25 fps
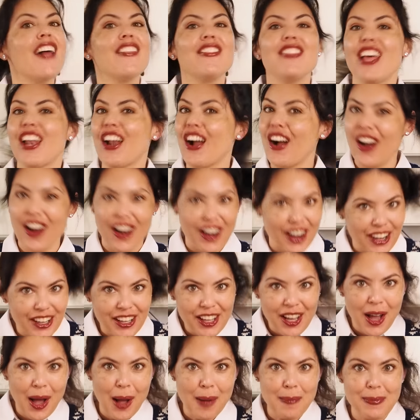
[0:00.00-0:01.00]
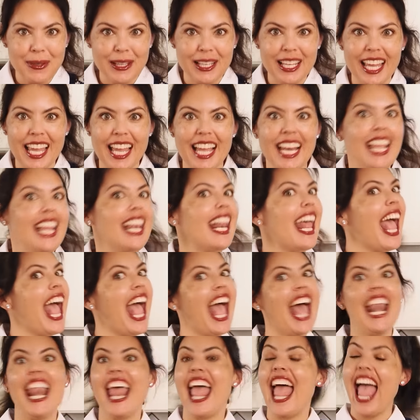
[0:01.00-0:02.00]
that aren't complicated
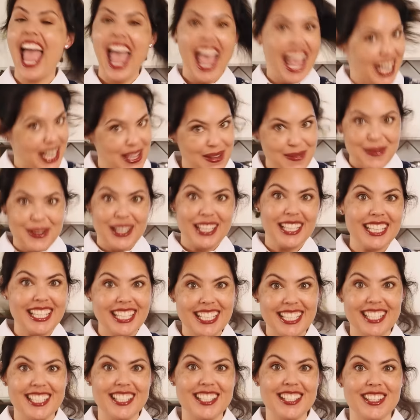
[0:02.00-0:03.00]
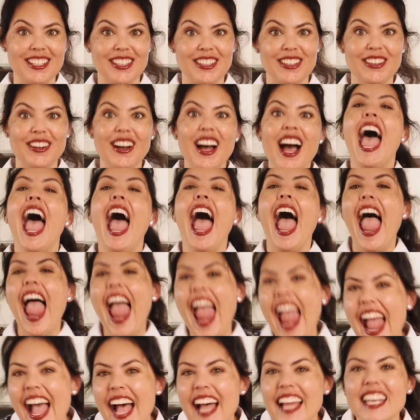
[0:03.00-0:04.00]
and anyone can do.
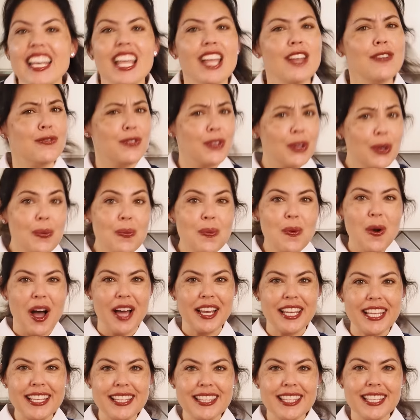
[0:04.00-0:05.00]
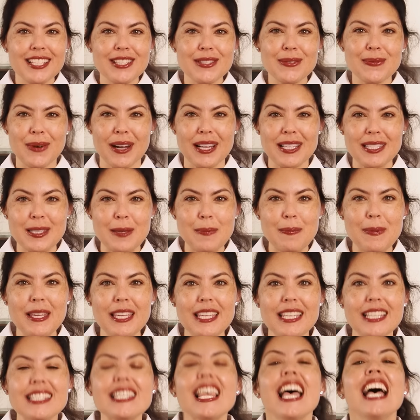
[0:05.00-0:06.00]
And if you're wanting these
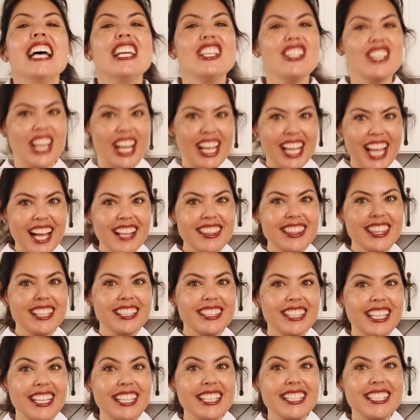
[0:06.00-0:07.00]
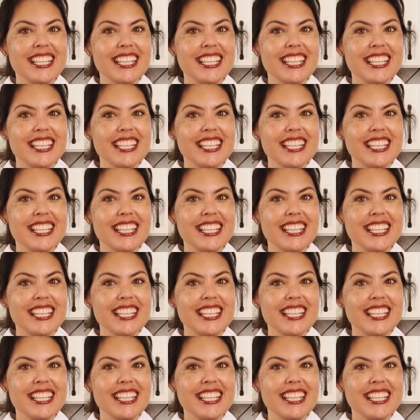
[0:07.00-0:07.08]
recipes, check out the link